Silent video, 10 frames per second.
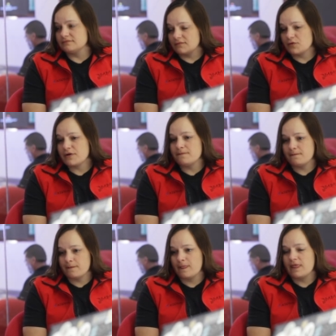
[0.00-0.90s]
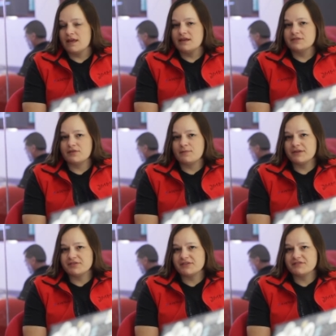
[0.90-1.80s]
Okay. So you
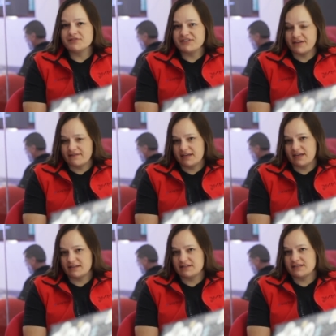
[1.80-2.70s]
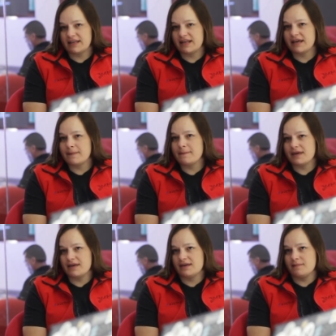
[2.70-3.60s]
mentioned certificates. Can I
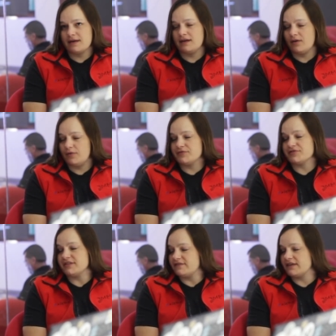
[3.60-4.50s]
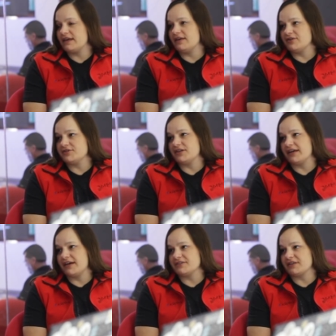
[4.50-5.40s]
make my own certificate or should I
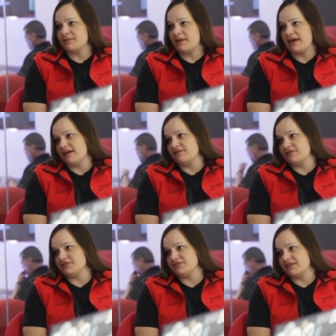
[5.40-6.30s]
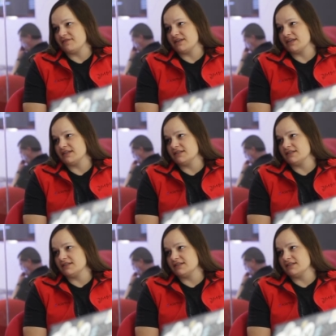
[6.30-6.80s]
actually pay for a certificate?